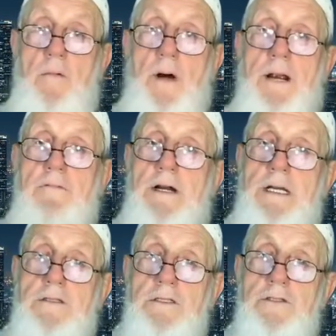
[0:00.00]

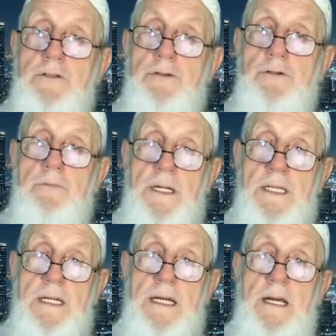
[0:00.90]
whatever it is that you do
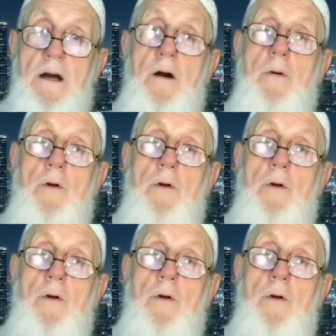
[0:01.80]
monthly,